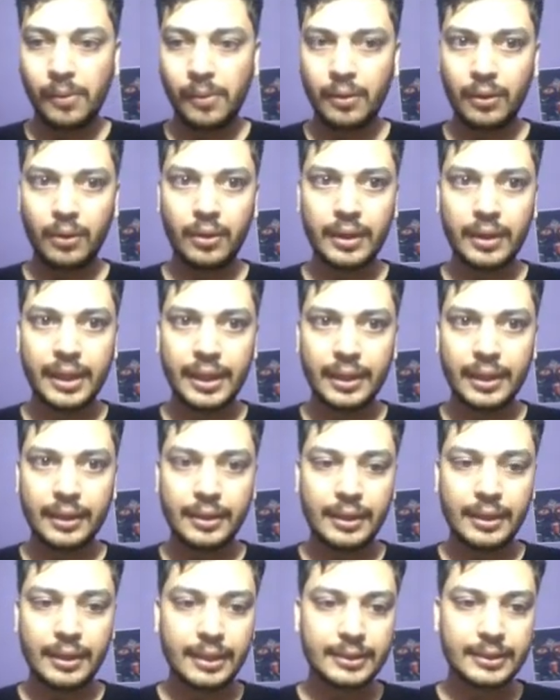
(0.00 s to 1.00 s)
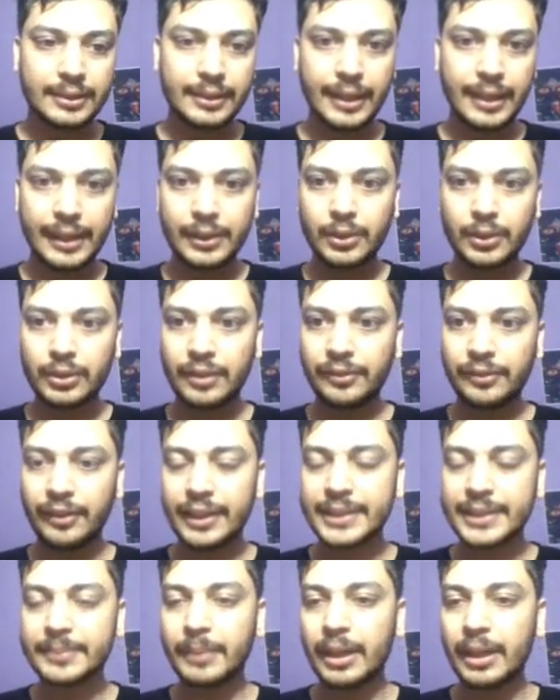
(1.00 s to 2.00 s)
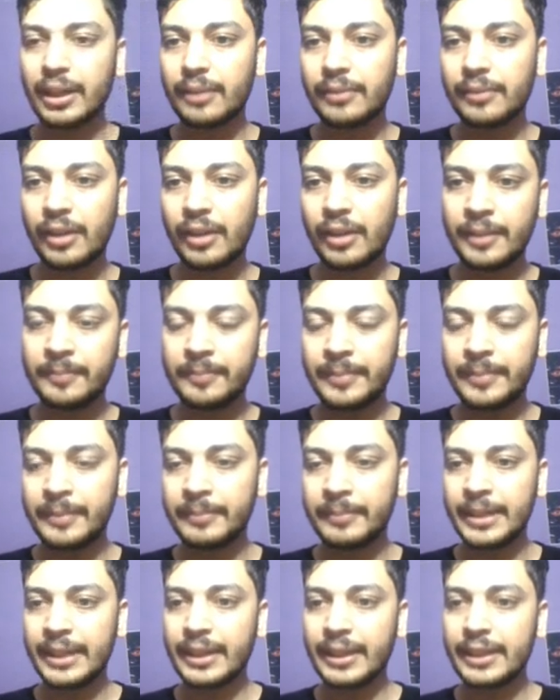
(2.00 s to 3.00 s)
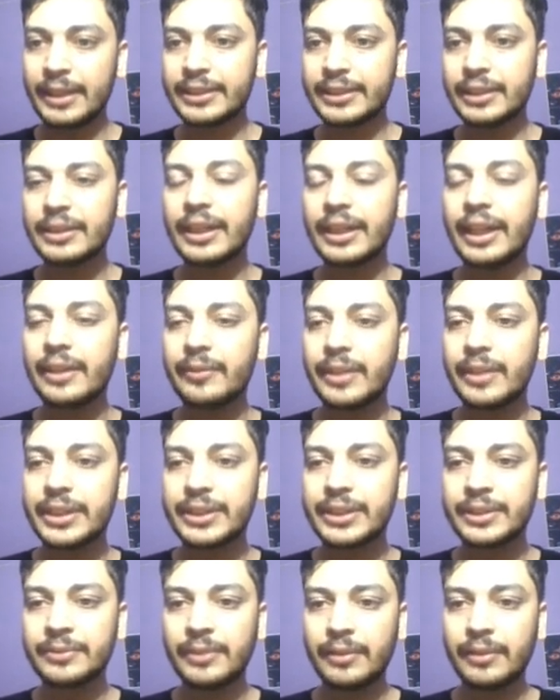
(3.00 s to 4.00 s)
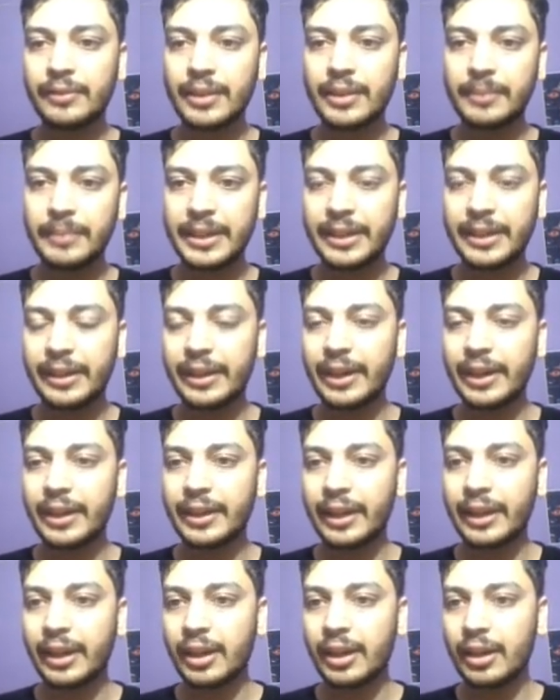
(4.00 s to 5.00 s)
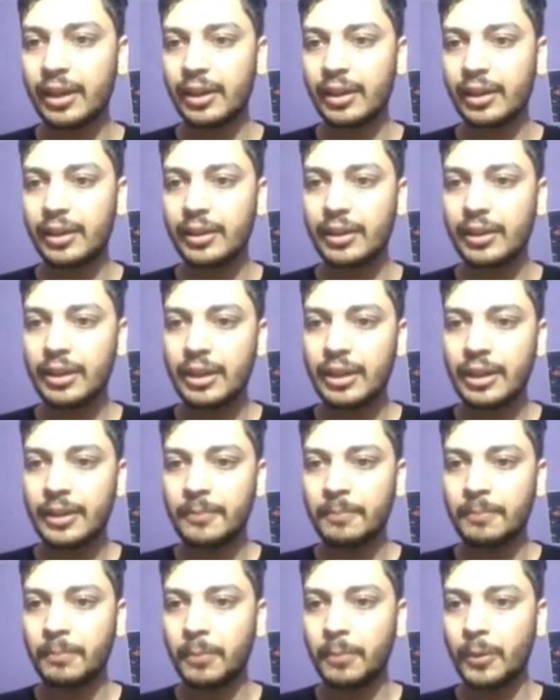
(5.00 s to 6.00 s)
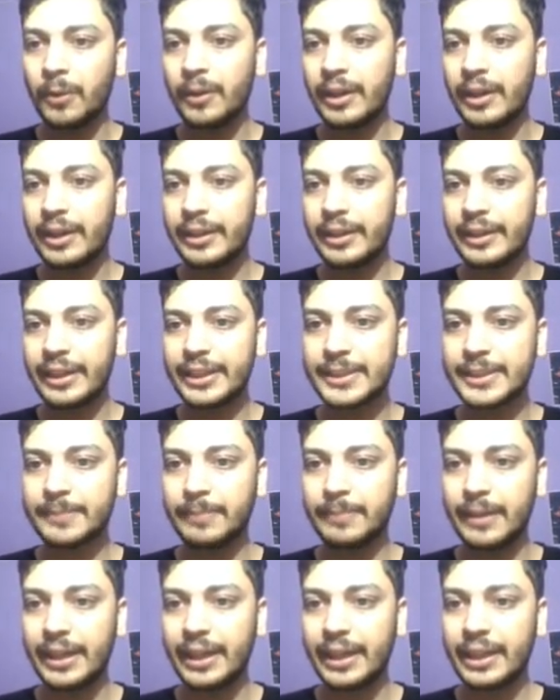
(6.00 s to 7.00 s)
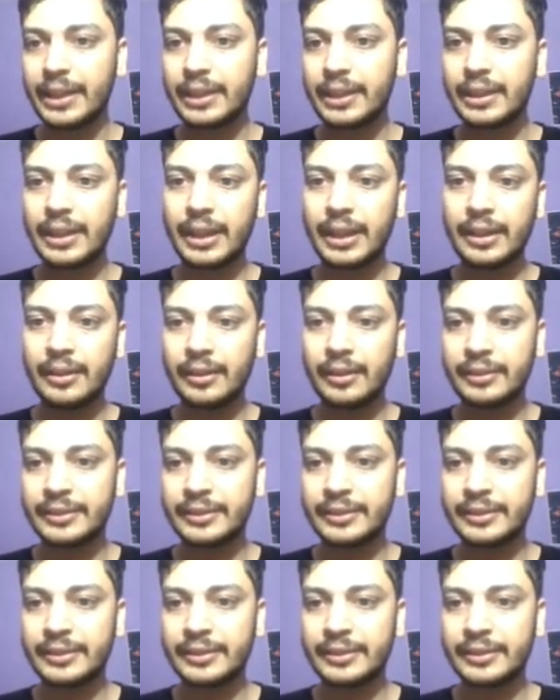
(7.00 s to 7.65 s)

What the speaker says: Okay, let's get to the first part of our implementation, in which we will be creating a board display in a